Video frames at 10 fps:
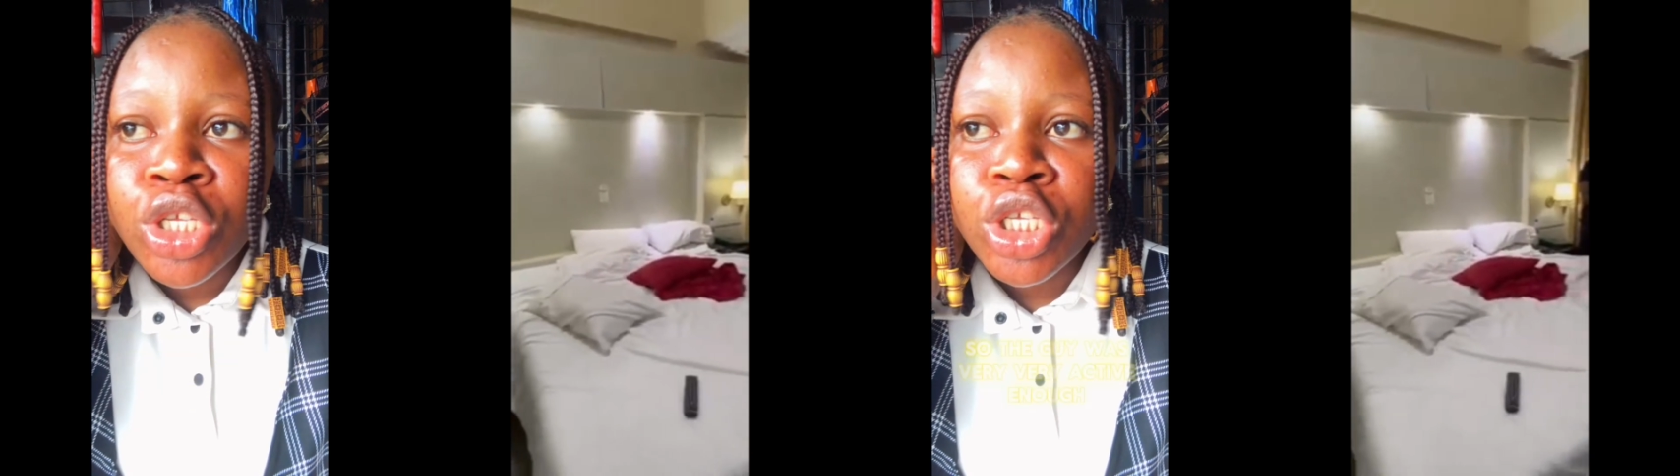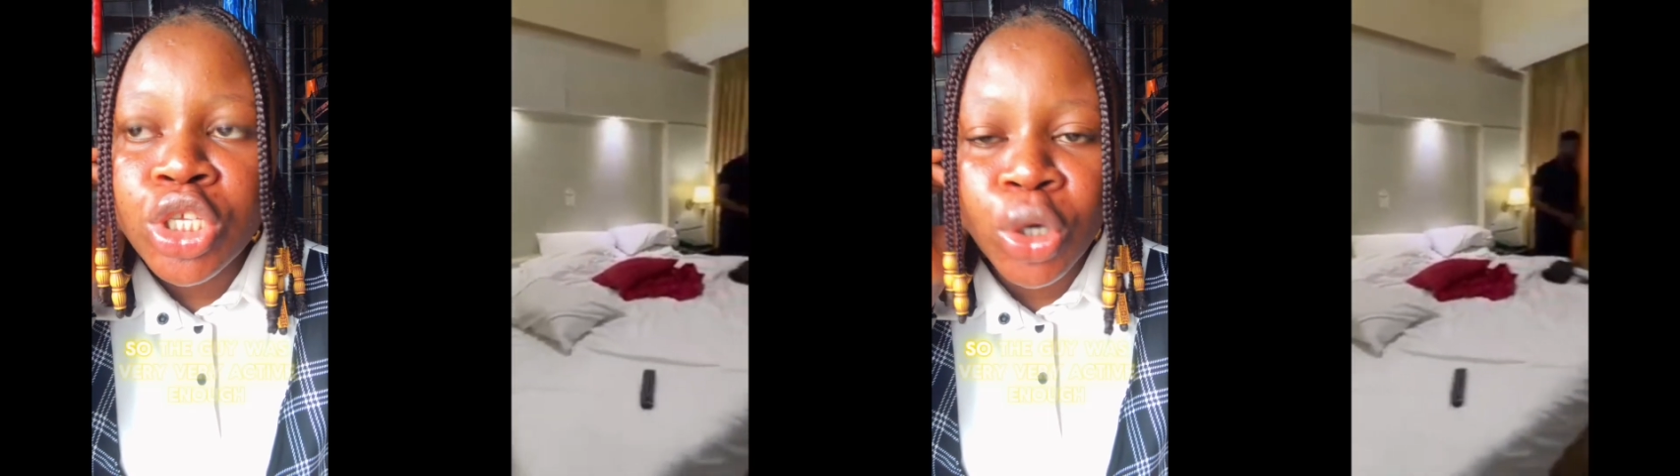
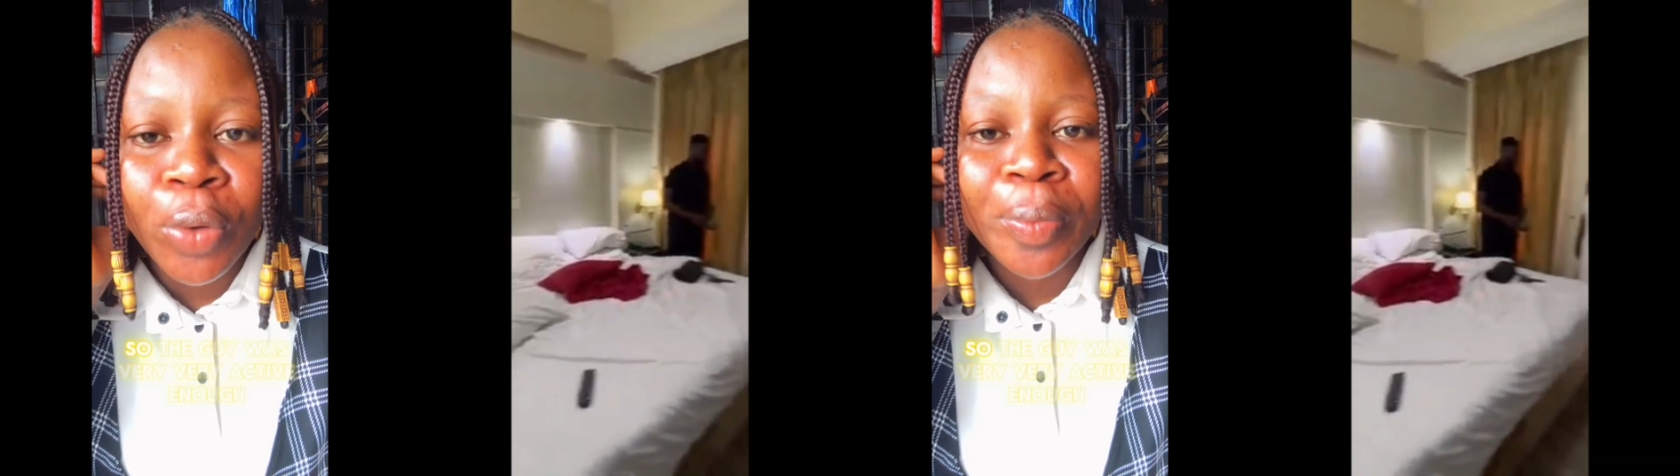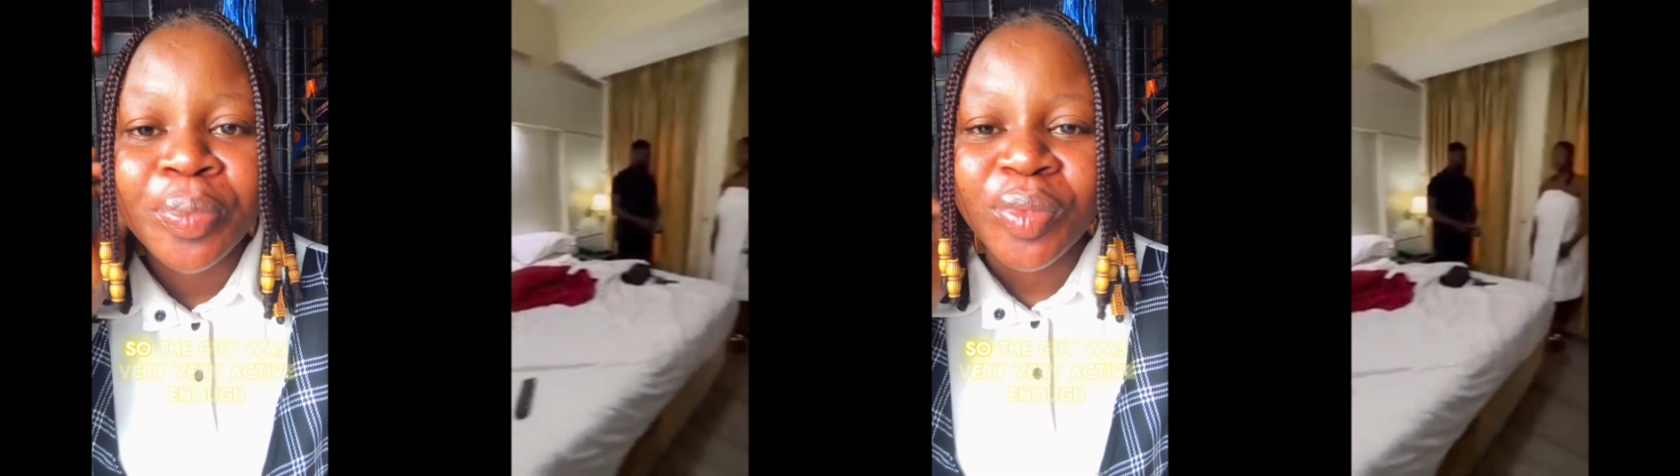So
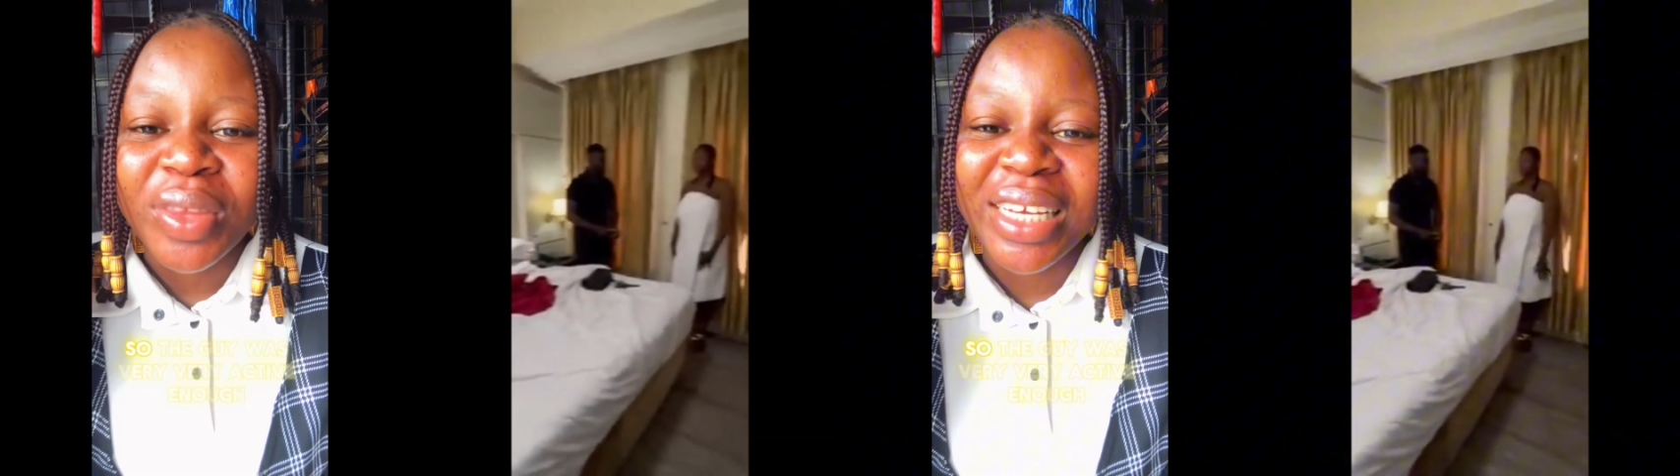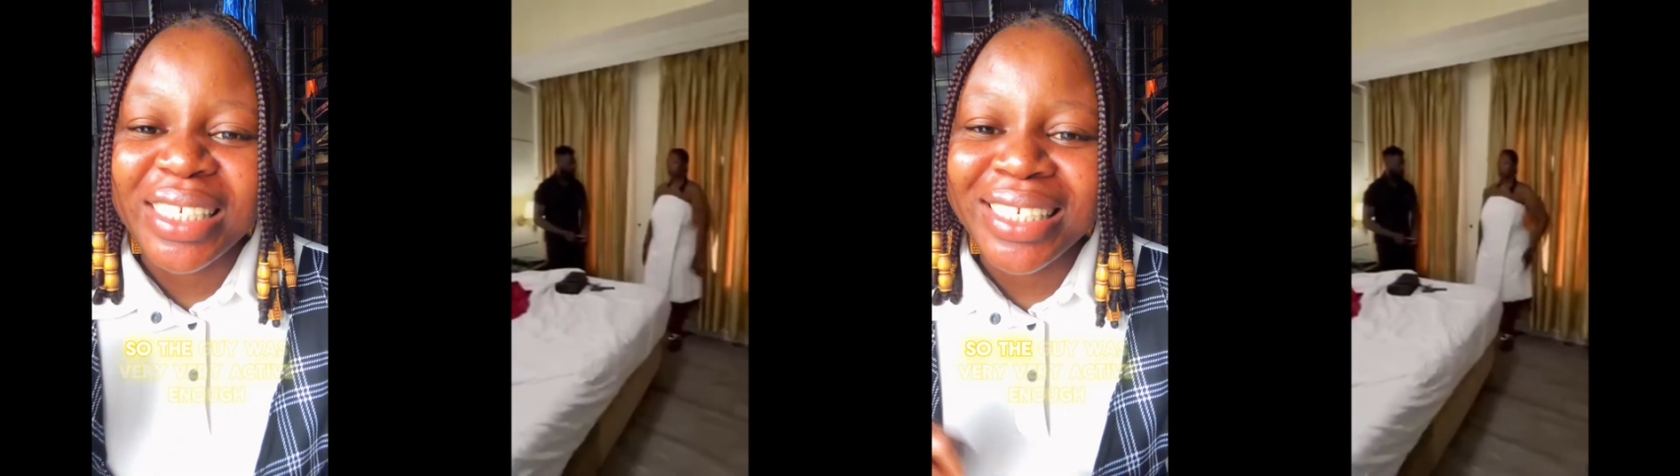
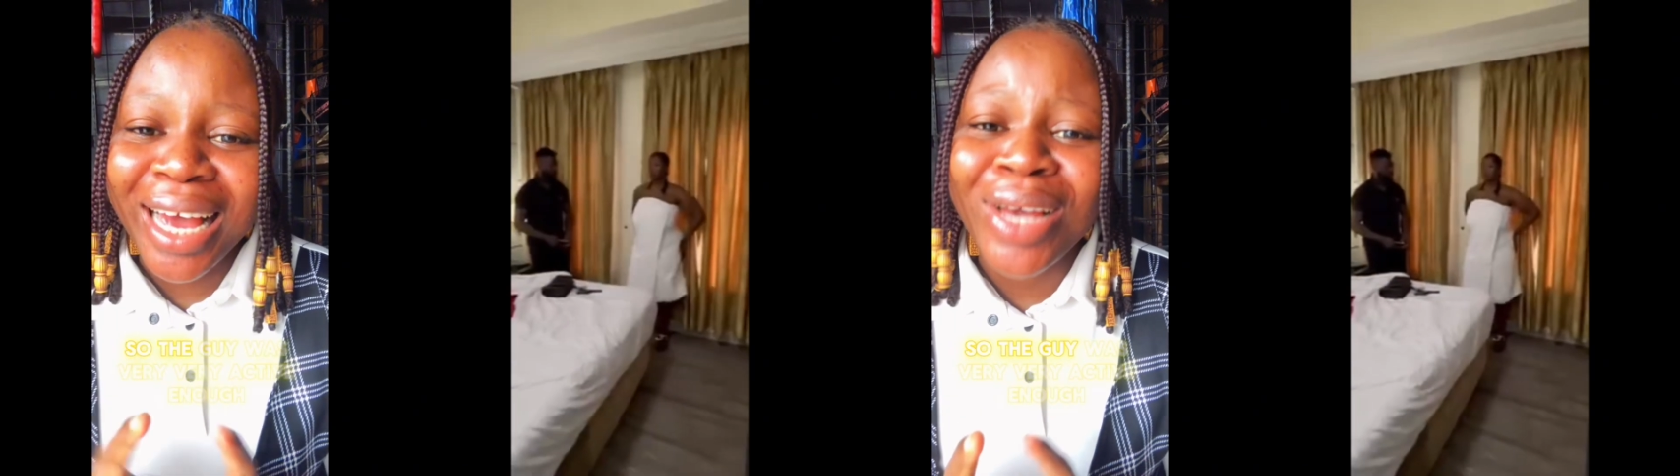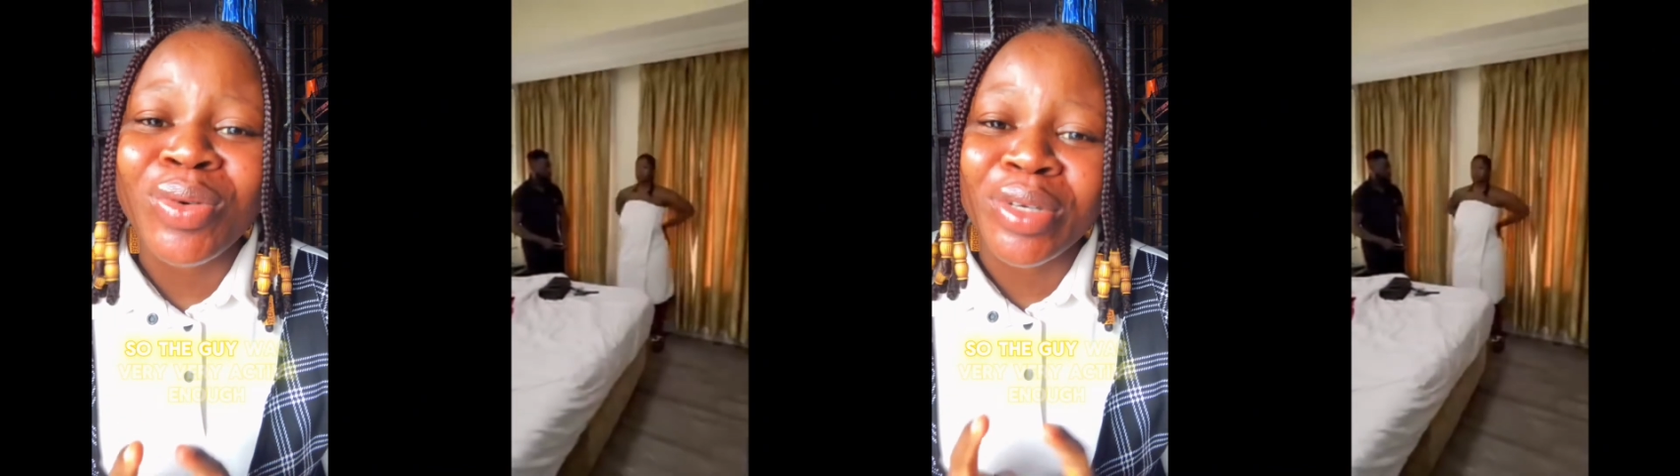the
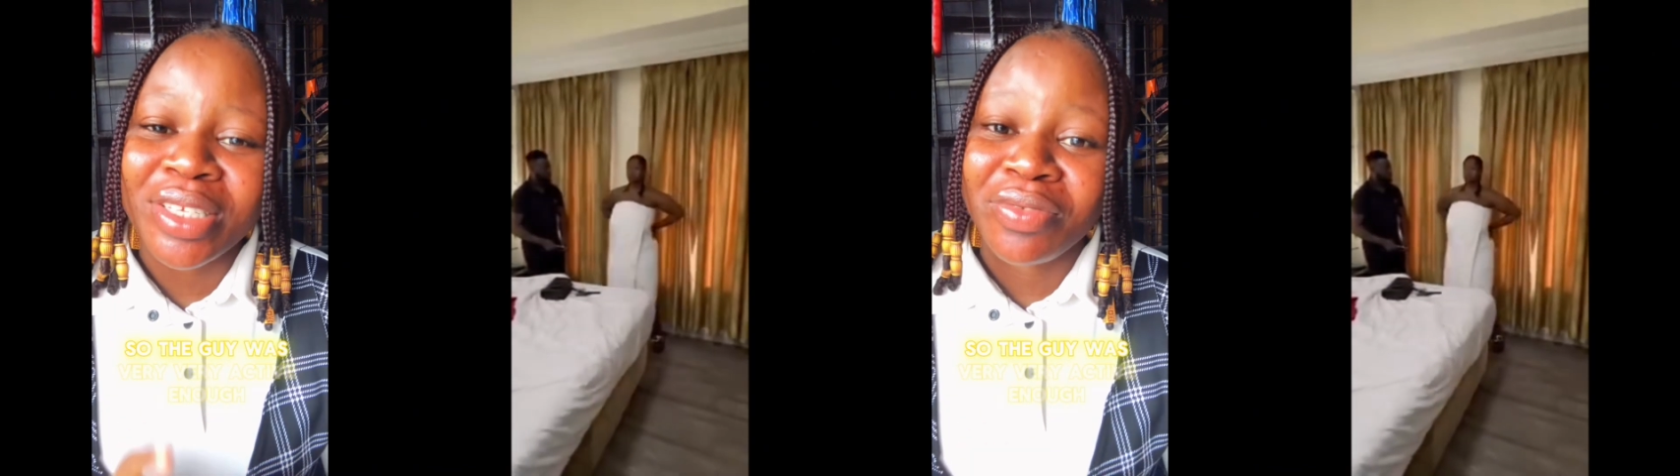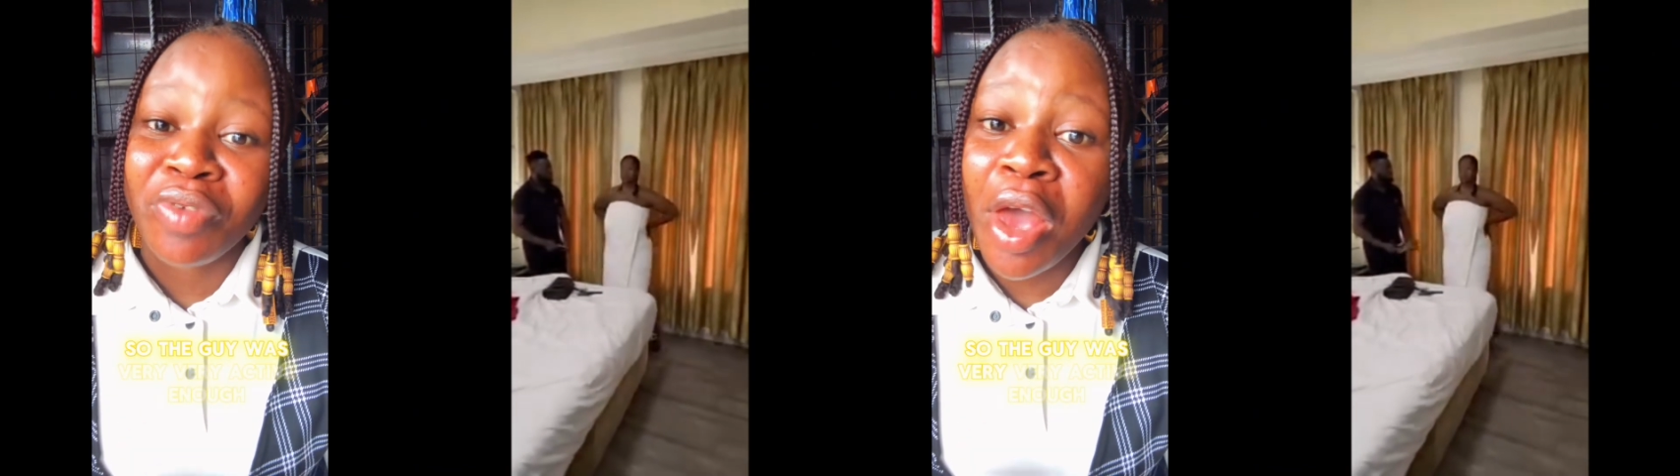guy
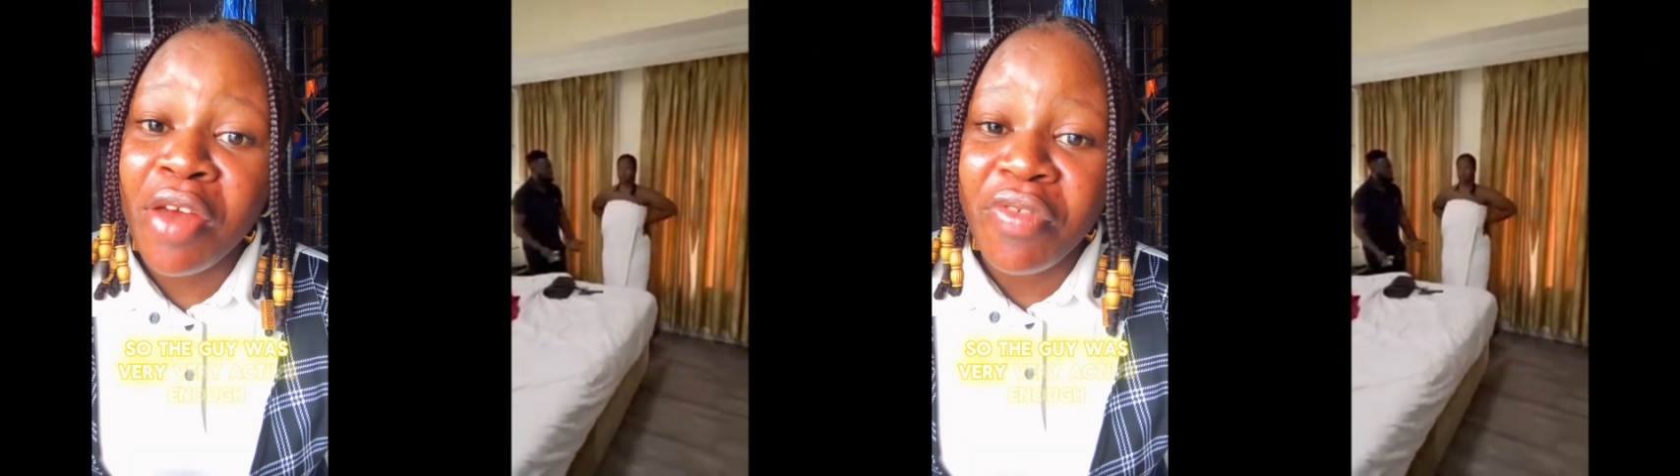was very,